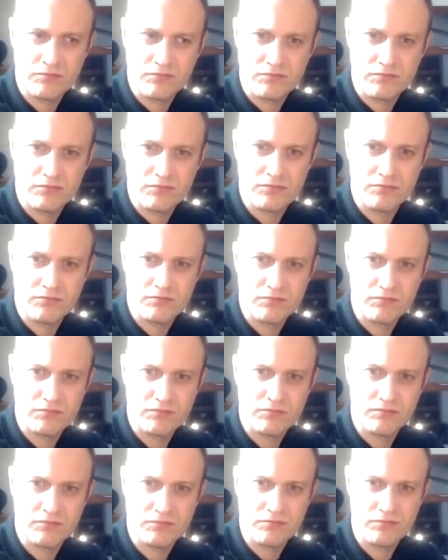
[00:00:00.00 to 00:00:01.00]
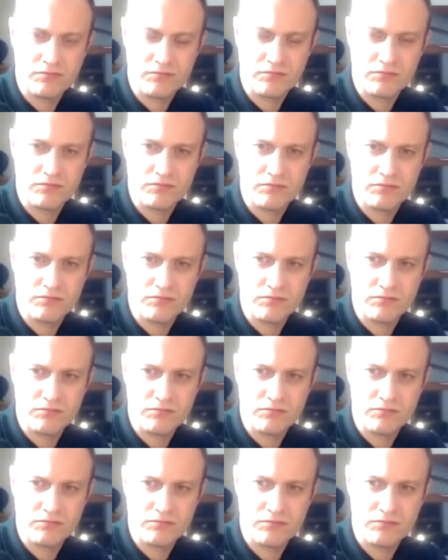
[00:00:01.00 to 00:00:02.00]

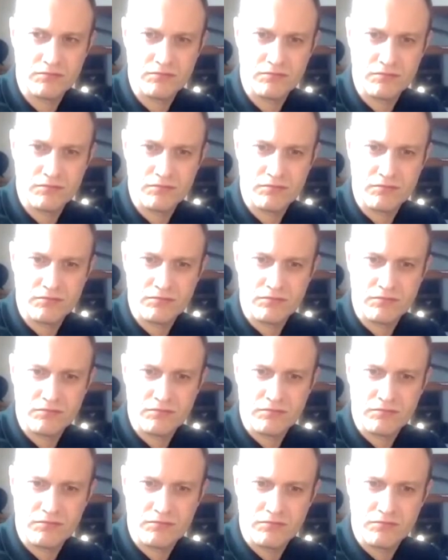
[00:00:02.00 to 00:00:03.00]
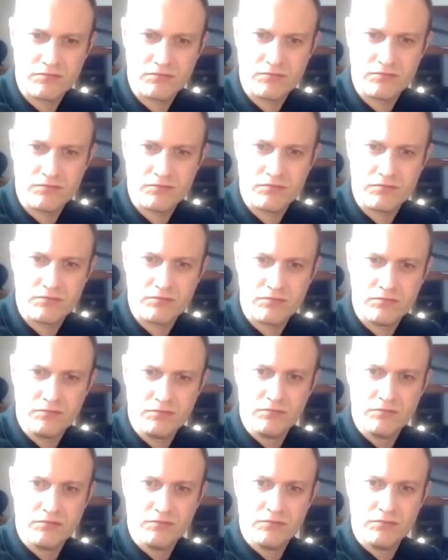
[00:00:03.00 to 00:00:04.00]

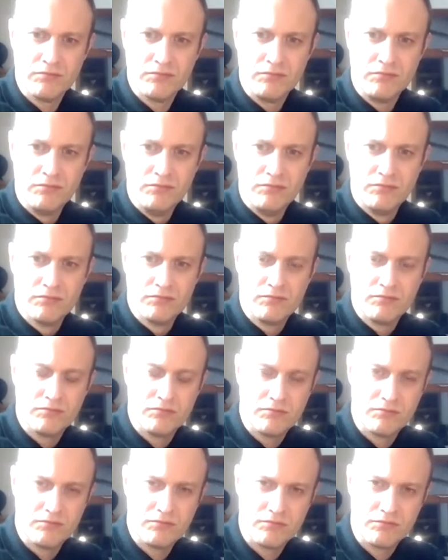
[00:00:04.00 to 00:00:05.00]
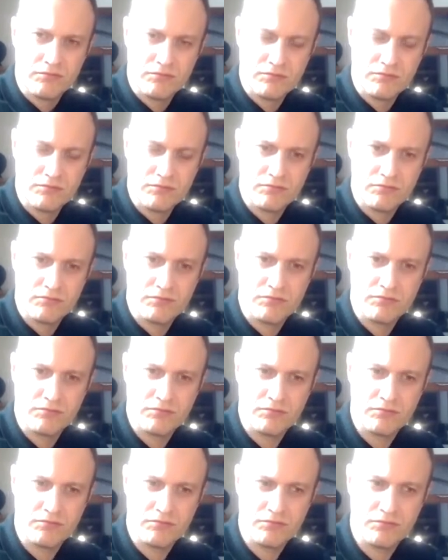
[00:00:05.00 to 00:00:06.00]

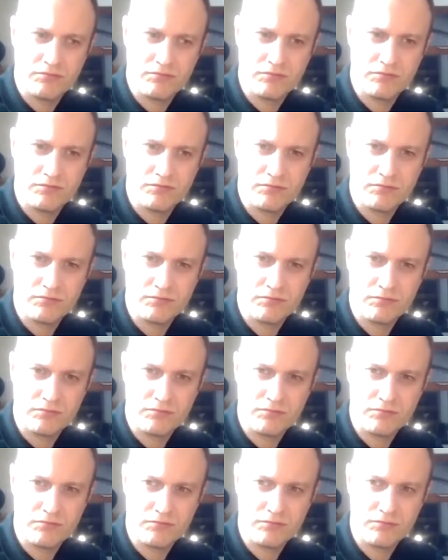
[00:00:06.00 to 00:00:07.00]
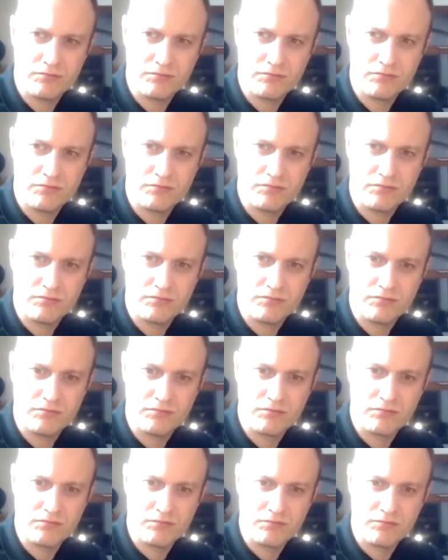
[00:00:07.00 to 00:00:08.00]
The person shown says nothing.